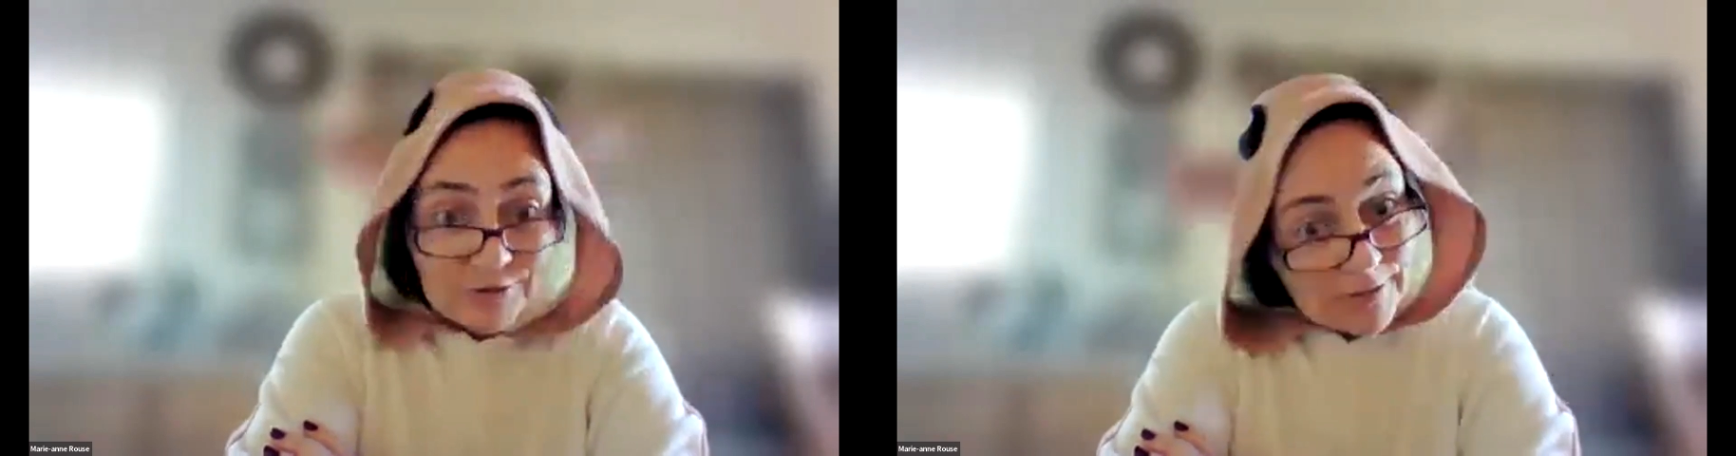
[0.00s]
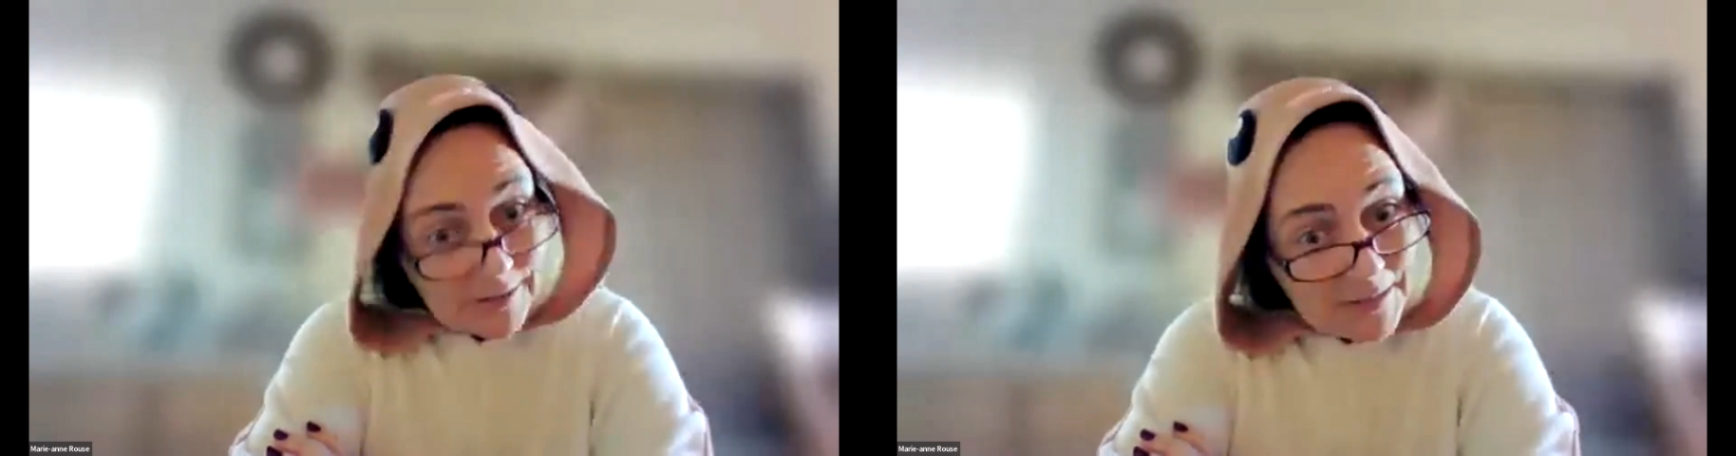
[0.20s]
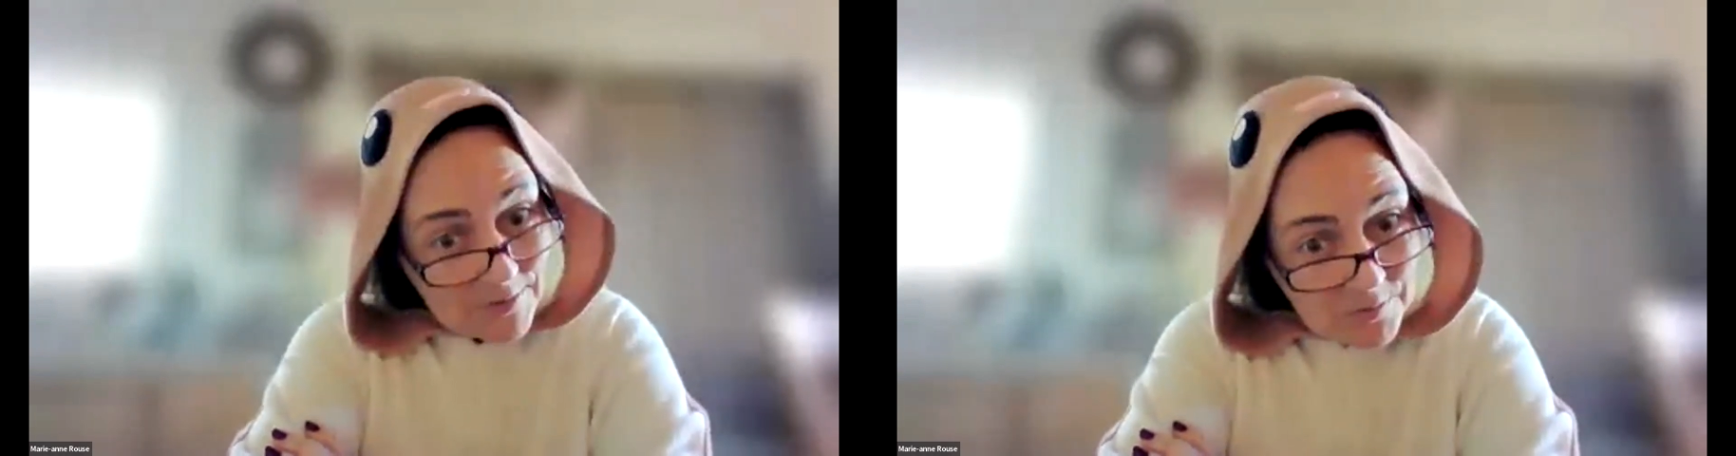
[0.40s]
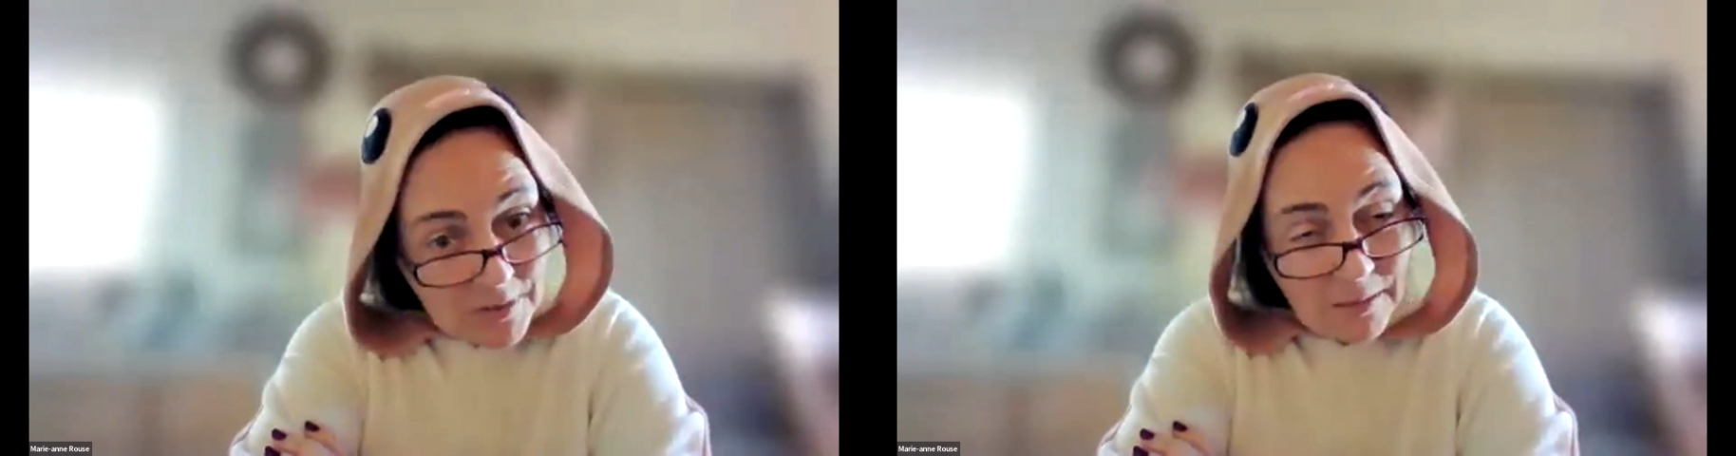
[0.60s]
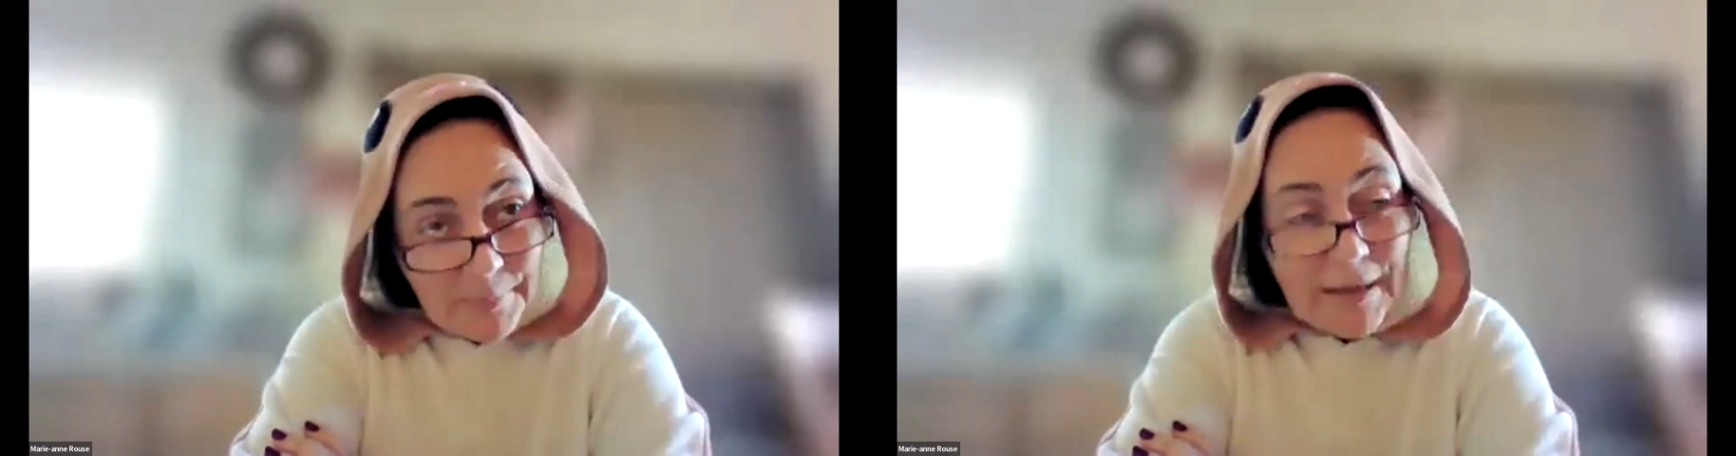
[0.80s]
so that means a
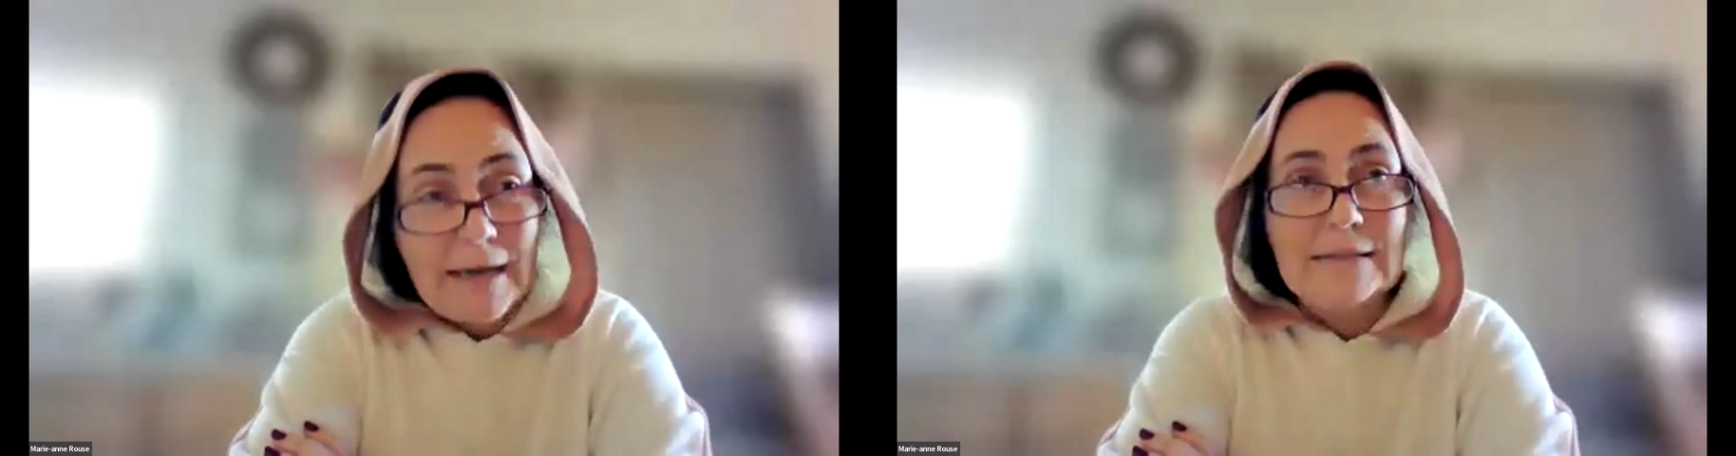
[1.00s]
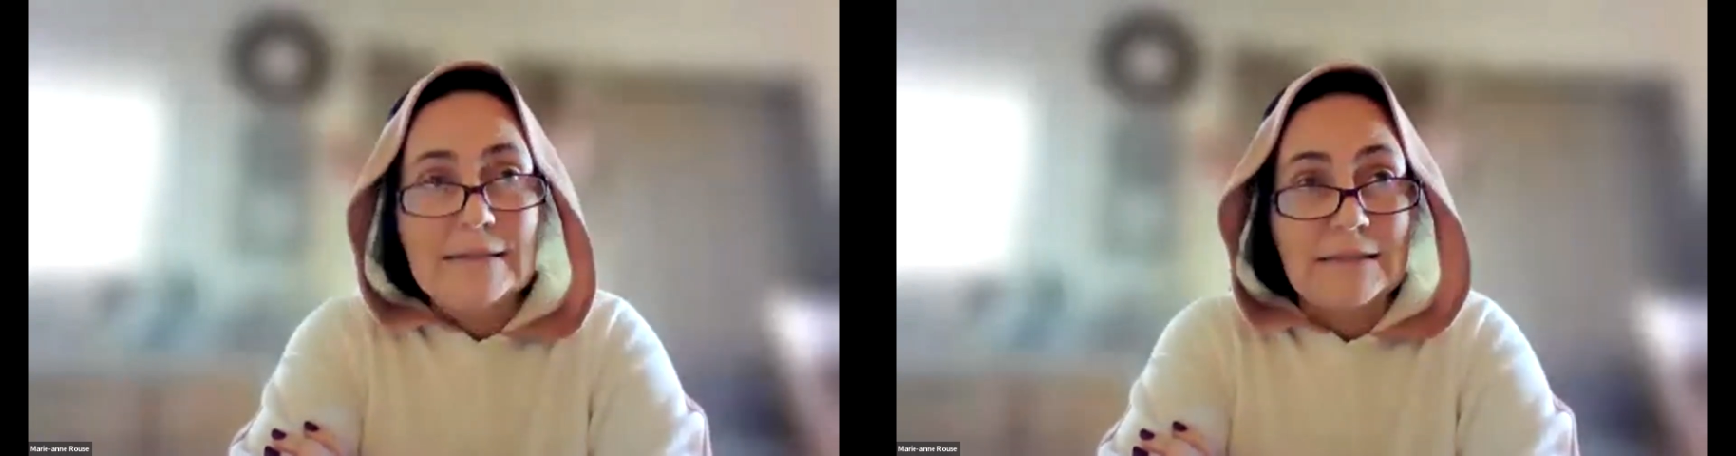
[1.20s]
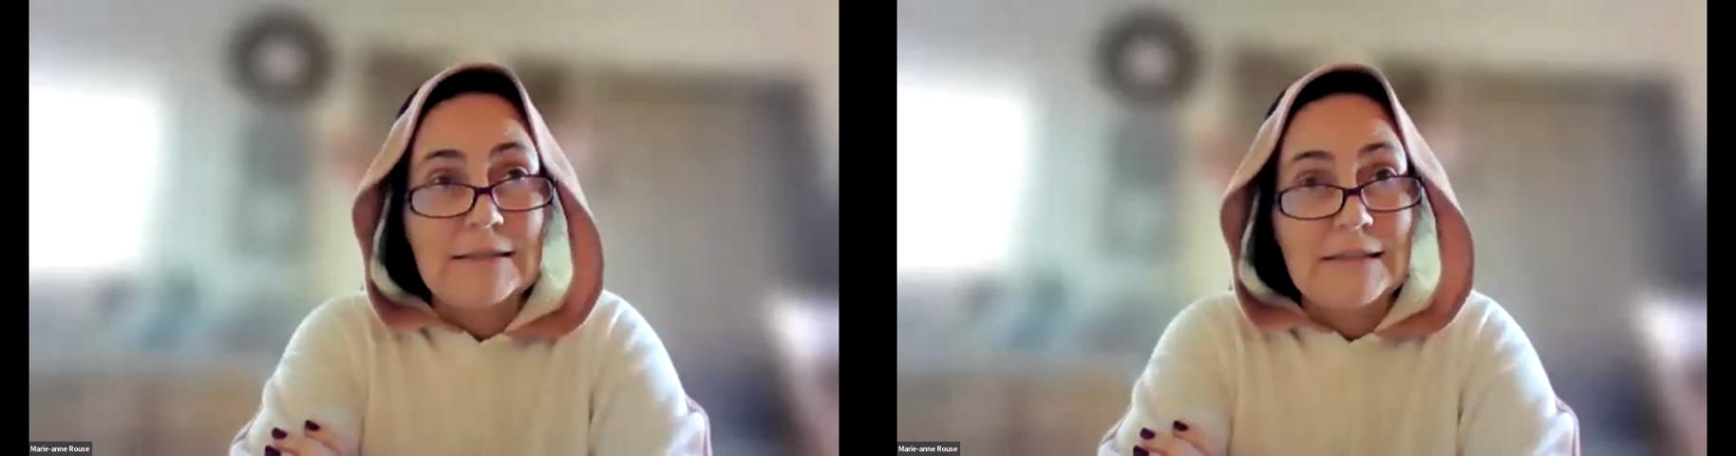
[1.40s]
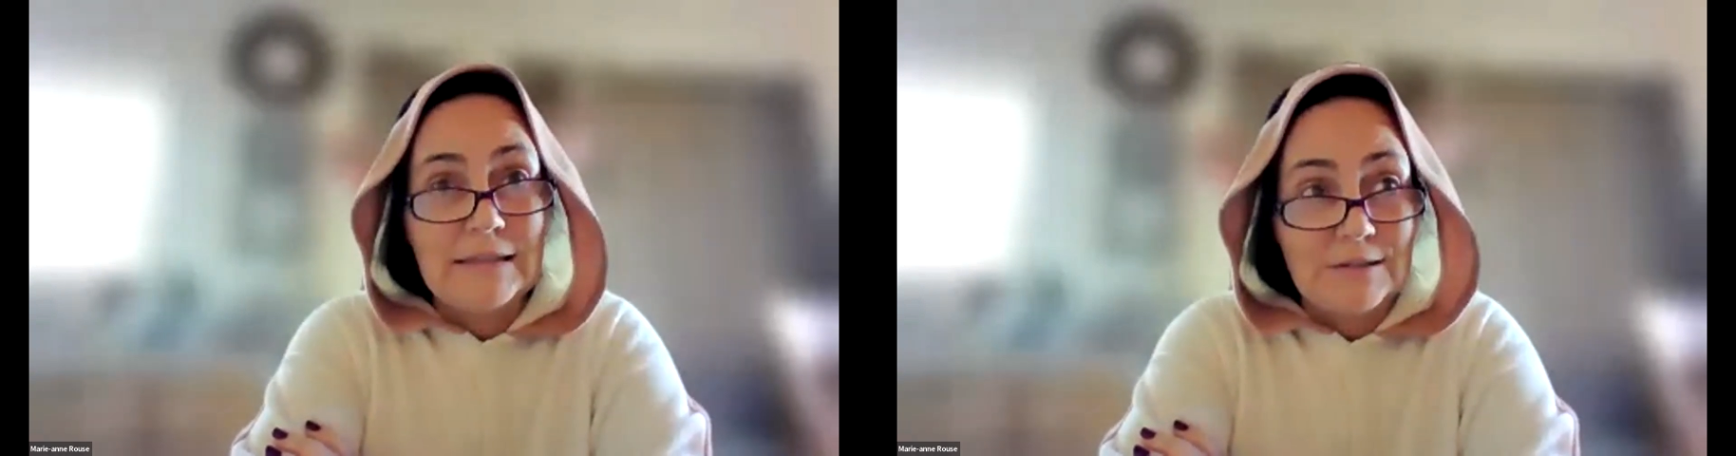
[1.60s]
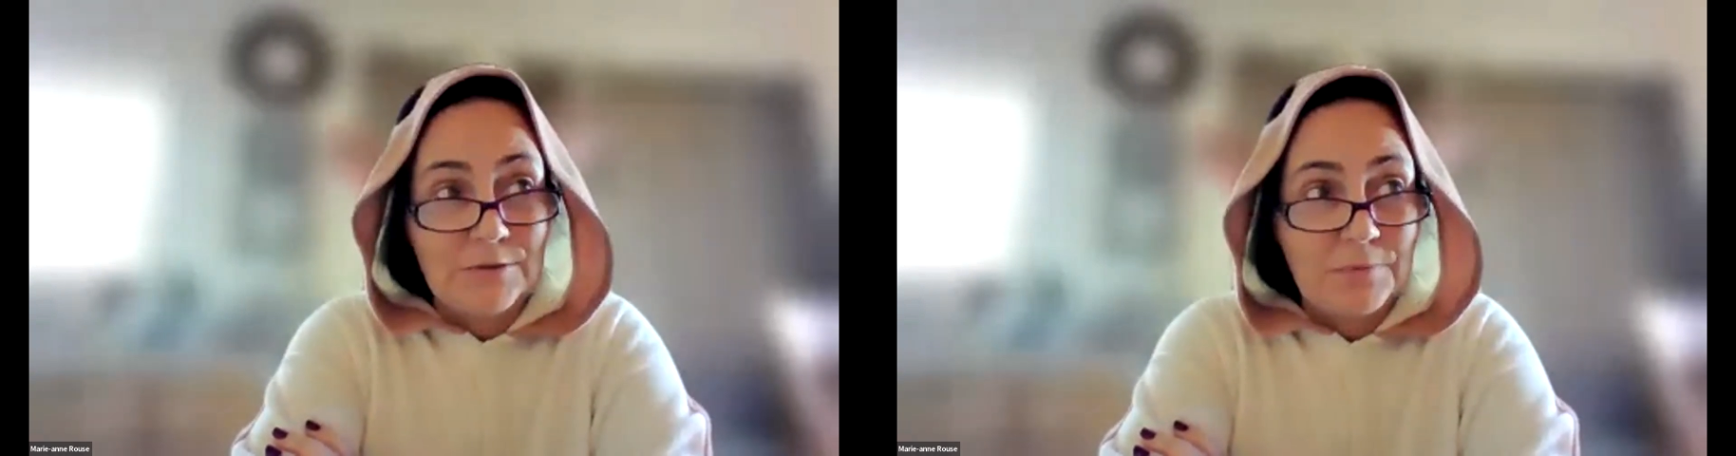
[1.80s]
while back since he is